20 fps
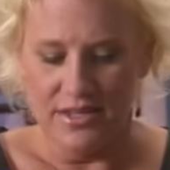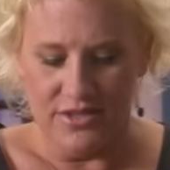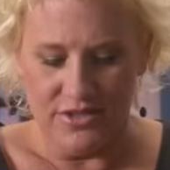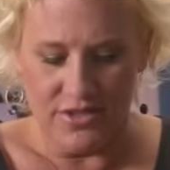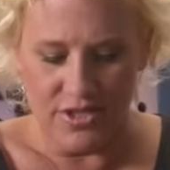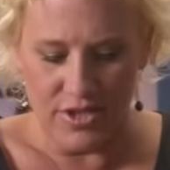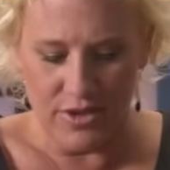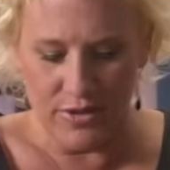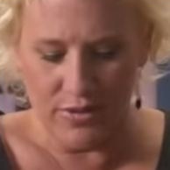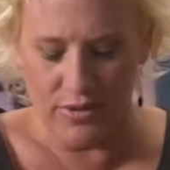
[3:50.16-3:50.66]

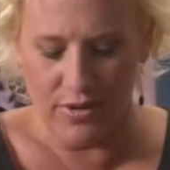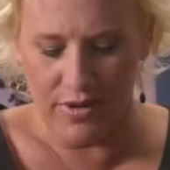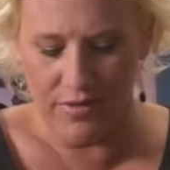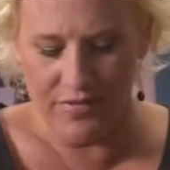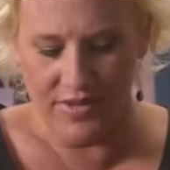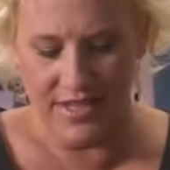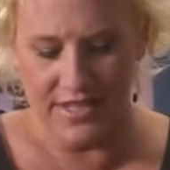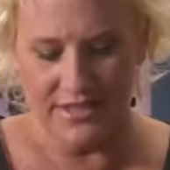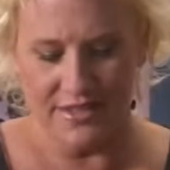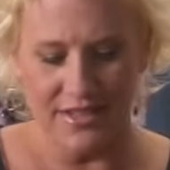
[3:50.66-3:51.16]
two of
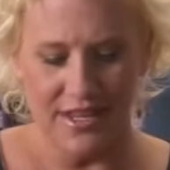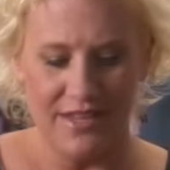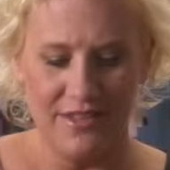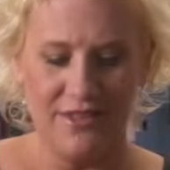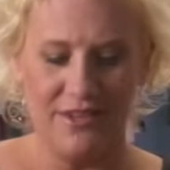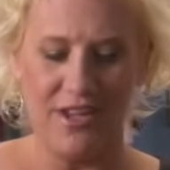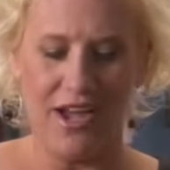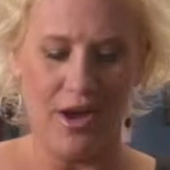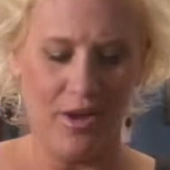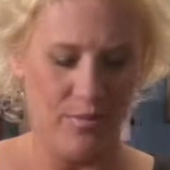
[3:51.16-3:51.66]
these, and
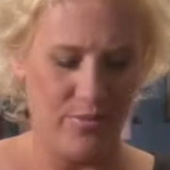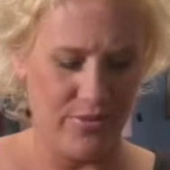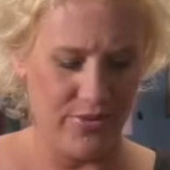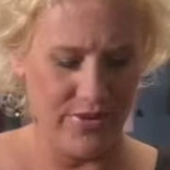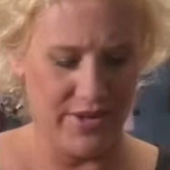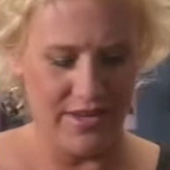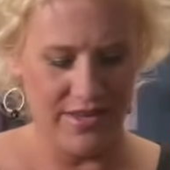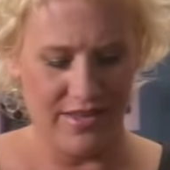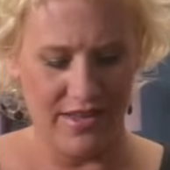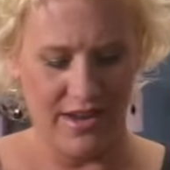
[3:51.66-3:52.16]
look how
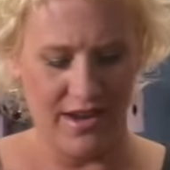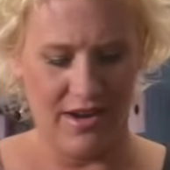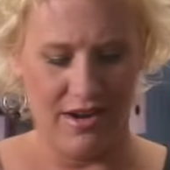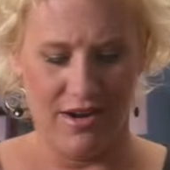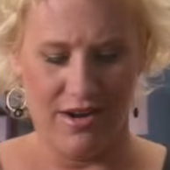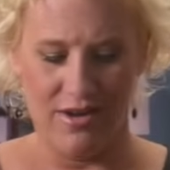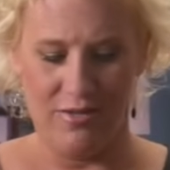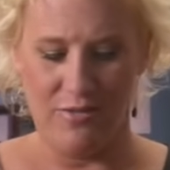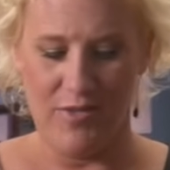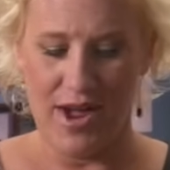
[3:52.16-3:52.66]
pretty they
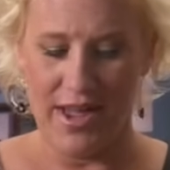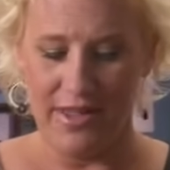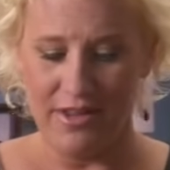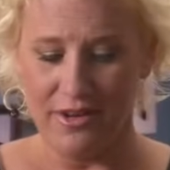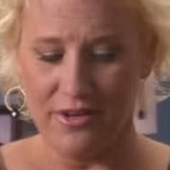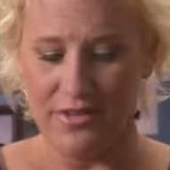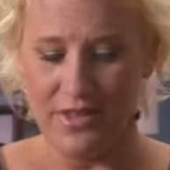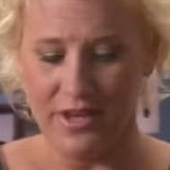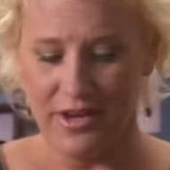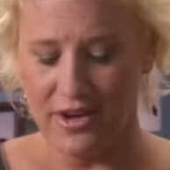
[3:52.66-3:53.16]
are. And why
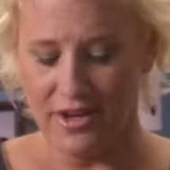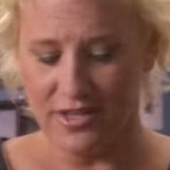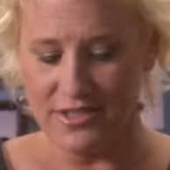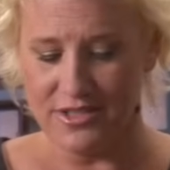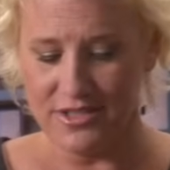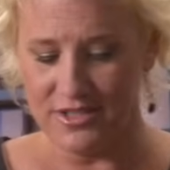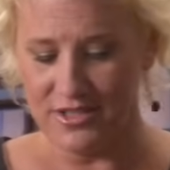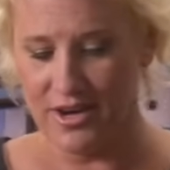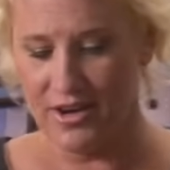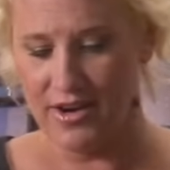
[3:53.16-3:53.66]
are they called
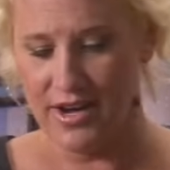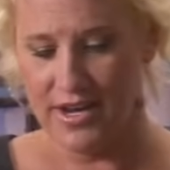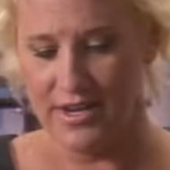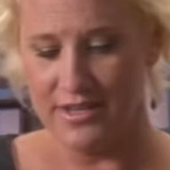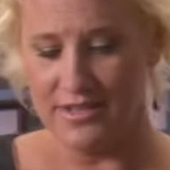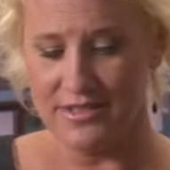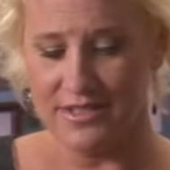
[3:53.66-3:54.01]
star anise?